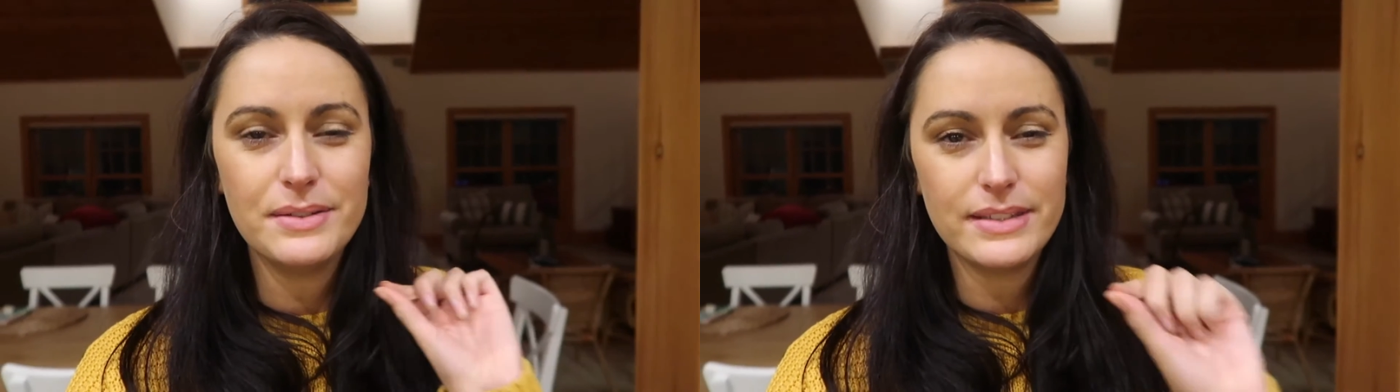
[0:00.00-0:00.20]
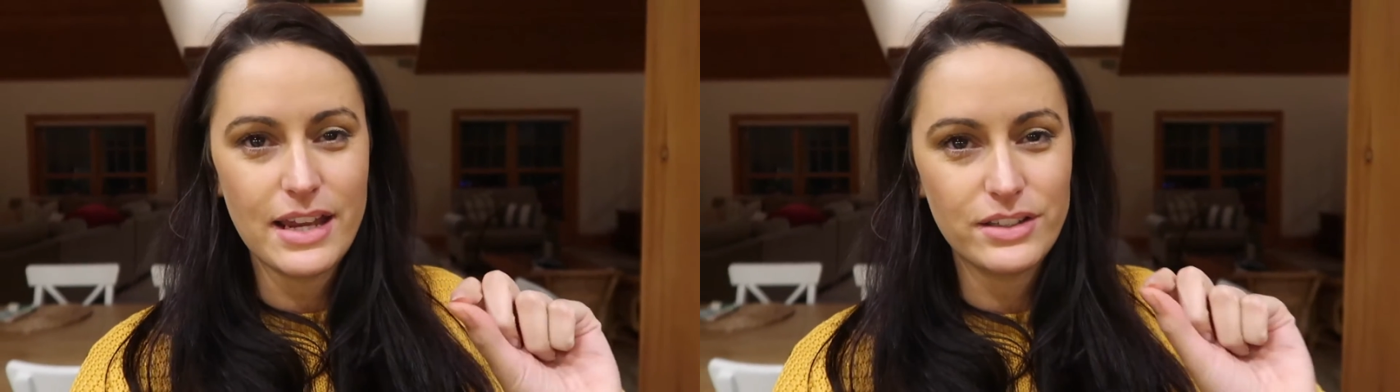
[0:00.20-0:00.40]
it
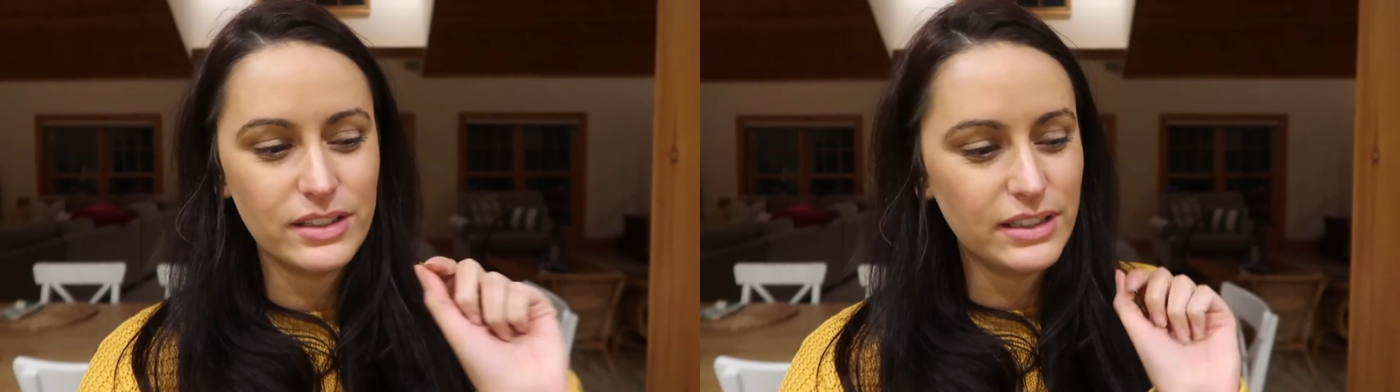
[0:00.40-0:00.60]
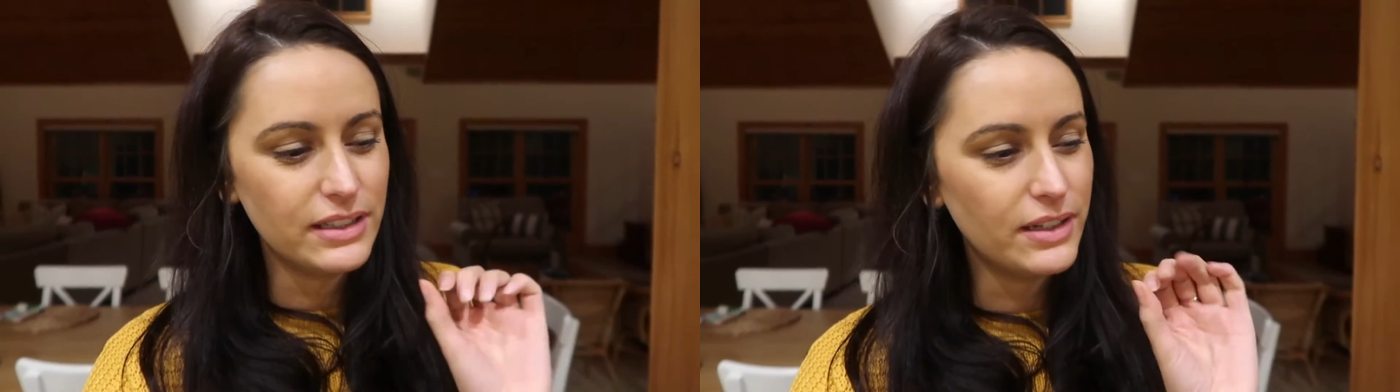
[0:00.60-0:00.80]
was
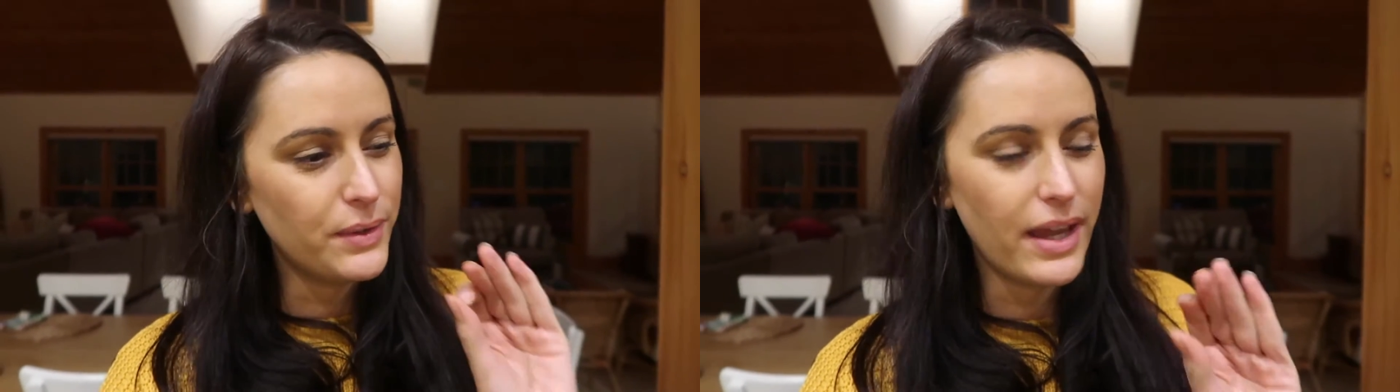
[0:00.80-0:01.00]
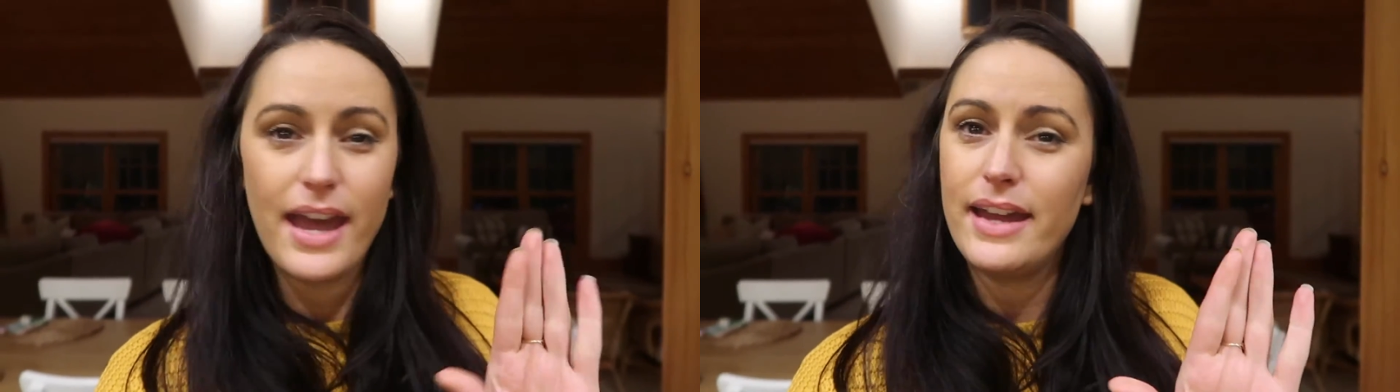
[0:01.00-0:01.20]
actually
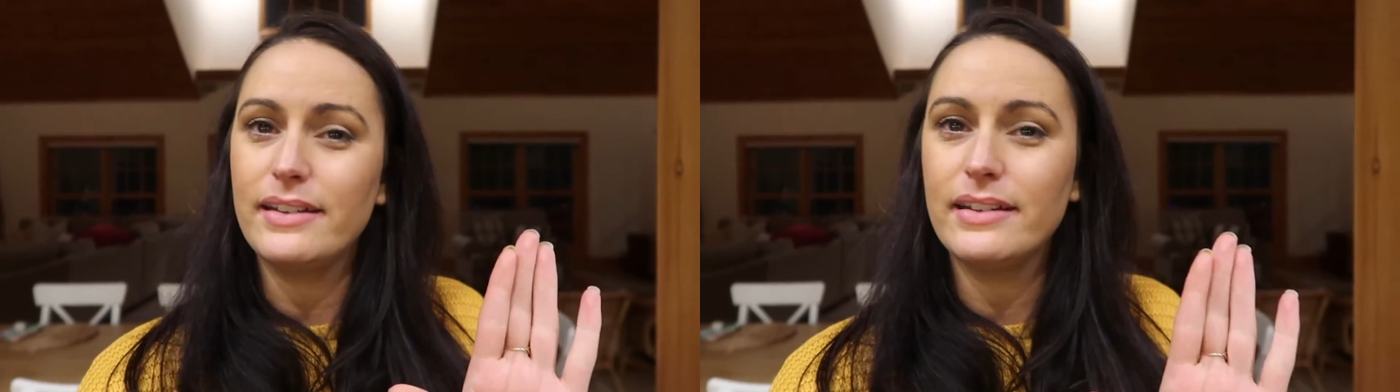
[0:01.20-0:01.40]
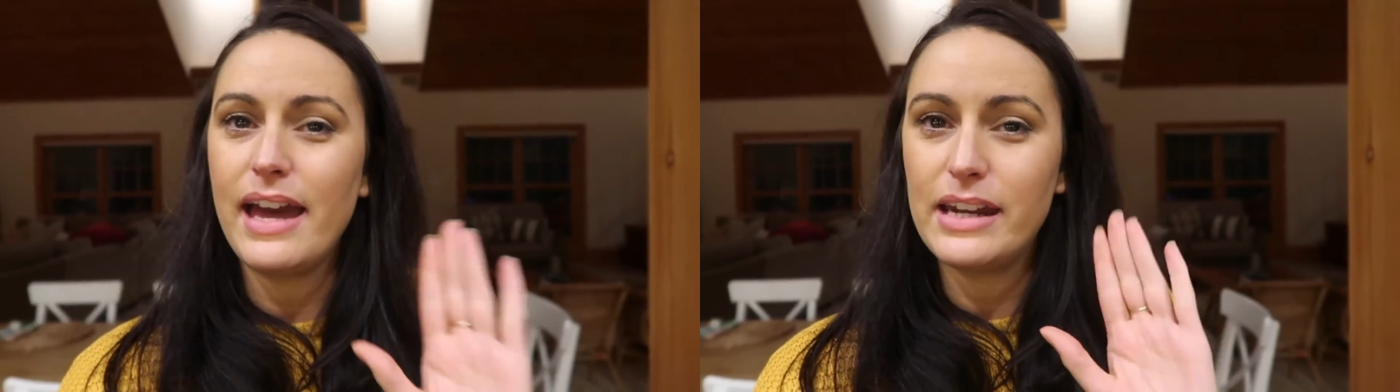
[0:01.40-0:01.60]

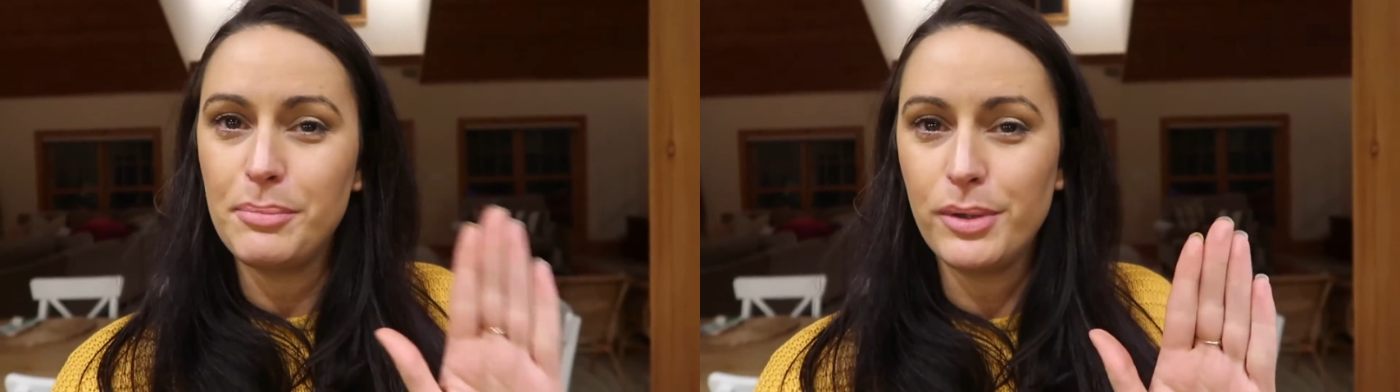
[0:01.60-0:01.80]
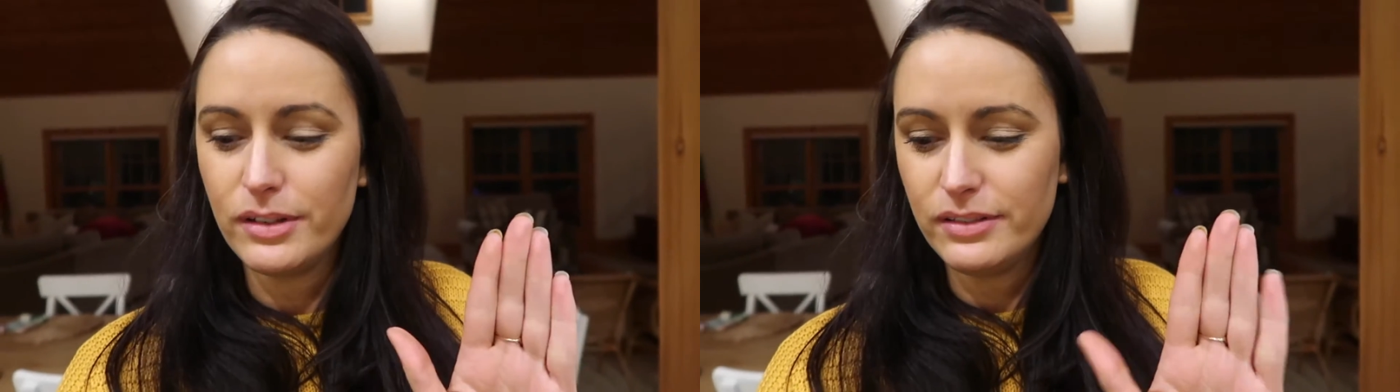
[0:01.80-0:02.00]
okay,
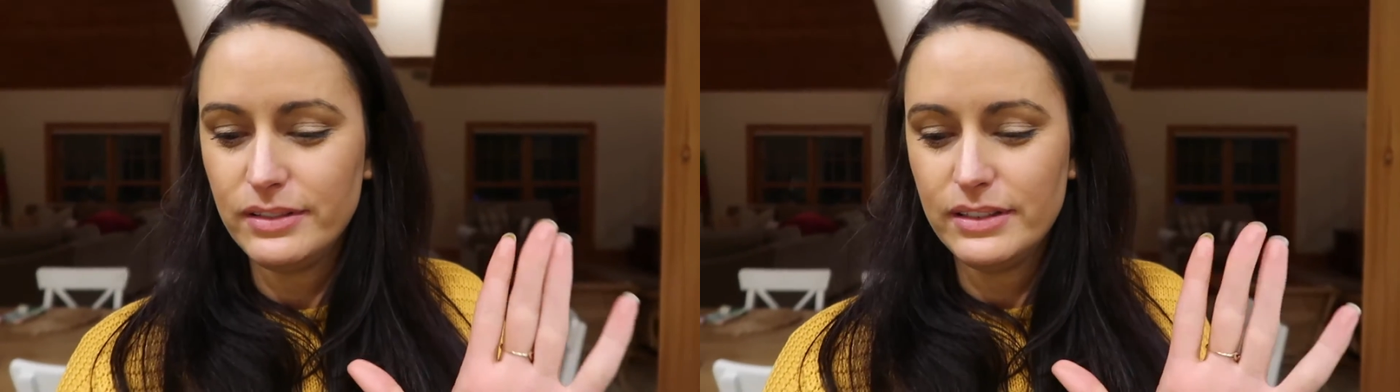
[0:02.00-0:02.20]
edible.